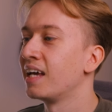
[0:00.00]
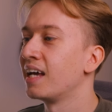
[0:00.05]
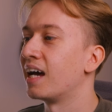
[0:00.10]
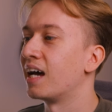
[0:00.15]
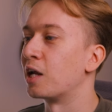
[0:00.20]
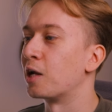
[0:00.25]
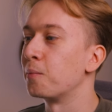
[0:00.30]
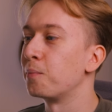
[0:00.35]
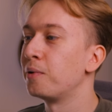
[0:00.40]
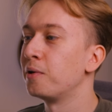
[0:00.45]

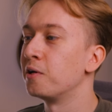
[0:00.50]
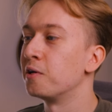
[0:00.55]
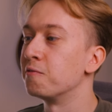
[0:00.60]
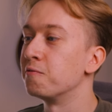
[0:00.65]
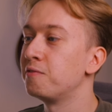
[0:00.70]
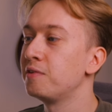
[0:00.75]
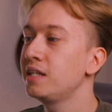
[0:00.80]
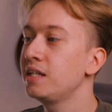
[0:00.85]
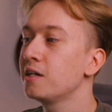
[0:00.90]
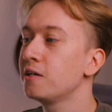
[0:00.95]
And I put
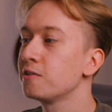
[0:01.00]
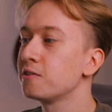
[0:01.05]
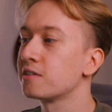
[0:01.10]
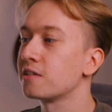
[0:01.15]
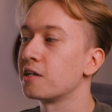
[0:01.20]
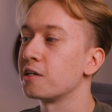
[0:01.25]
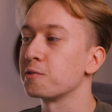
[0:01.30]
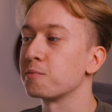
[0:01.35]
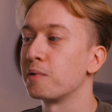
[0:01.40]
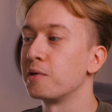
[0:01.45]
video
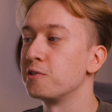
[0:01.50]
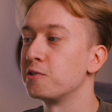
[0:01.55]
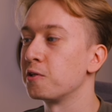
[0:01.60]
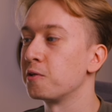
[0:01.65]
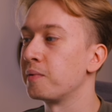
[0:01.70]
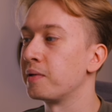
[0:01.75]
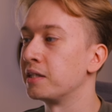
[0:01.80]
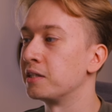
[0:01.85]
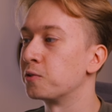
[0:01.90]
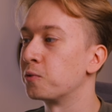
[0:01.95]
starts by
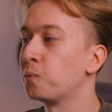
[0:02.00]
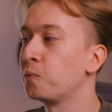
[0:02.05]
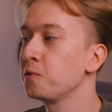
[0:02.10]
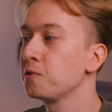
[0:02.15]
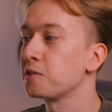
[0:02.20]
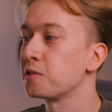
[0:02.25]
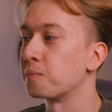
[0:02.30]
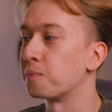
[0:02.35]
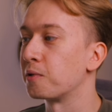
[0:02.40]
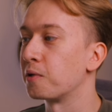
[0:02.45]
zooming
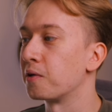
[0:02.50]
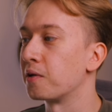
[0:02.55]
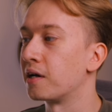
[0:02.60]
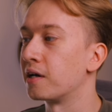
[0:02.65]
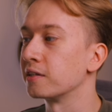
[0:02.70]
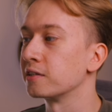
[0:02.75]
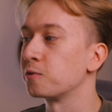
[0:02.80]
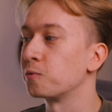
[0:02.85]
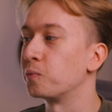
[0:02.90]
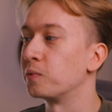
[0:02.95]
towards the
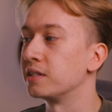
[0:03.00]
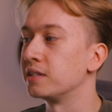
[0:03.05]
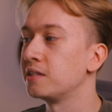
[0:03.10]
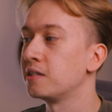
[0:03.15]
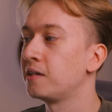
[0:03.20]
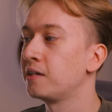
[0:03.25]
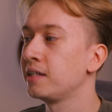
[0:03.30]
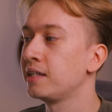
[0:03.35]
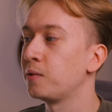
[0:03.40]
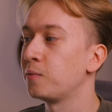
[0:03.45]
product with
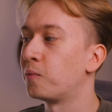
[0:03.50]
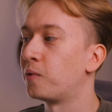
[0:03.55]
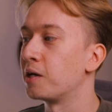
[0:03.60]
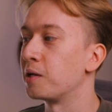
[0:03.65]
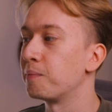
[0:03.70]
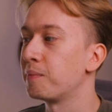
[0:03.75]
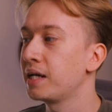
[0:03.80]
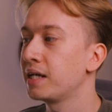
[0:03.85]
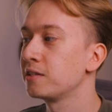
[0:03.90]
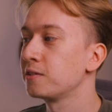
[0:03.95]
tiny
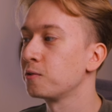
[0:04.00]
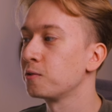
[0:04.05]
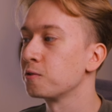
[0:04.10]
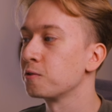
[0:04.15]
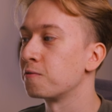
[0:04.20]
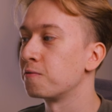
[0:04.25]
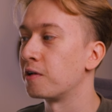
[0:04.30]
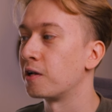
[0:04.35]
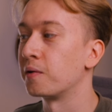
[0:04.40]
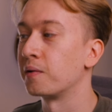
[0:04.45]
white petals
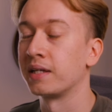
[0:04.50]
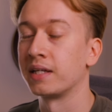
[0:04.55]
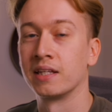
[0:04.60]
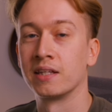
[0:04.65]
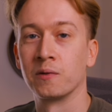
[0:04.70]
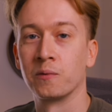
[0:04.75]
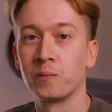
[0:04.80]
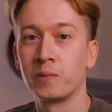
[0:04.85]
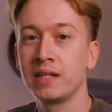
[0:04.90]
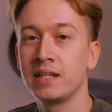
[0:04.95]
flowing in
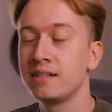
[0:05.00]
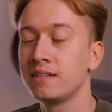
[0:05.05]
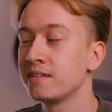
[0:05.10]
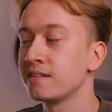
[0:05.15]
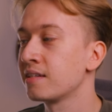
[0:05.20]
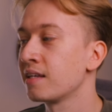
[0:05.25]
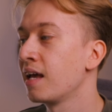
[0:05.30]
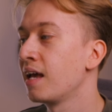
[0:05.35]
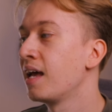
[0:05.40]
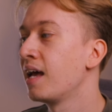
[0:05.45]
the
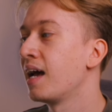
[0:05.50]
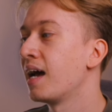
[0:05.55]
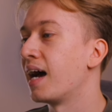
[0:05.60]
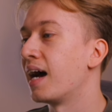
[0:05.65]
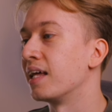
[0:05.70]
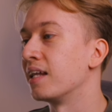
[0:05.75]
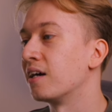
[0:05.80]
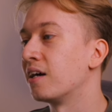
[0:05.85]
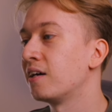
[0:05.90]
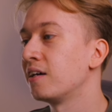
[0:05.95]
winds
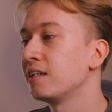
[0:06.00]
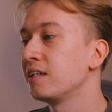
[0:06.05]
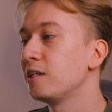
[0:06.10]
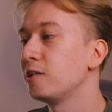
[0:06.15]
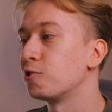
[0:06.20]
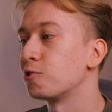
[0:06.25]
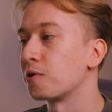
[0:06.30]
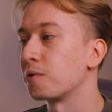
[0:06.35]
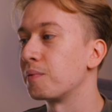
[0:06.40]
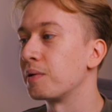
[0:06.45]
and honey
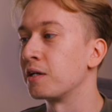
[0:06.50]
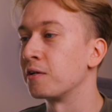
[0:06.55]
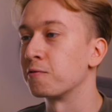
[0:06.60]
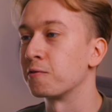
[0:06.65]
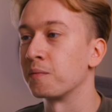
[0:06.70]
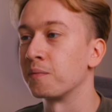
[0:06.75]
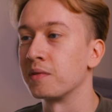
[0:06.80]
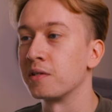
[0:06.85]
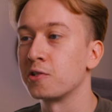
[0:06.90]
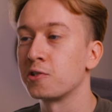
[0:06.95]
dripping
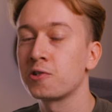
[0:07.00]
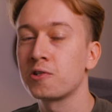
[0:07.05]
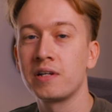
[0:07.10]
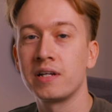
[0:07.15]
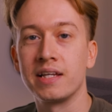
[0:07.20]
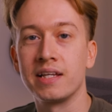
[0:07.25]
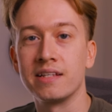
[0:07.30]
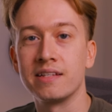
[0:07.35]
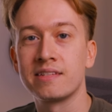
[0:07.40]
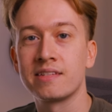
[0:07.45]
from the
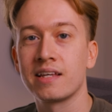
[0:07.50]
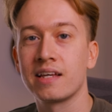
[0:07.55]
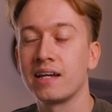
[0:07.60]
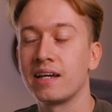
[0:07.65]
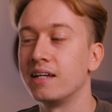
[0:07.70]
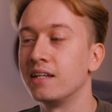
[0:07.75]
trees.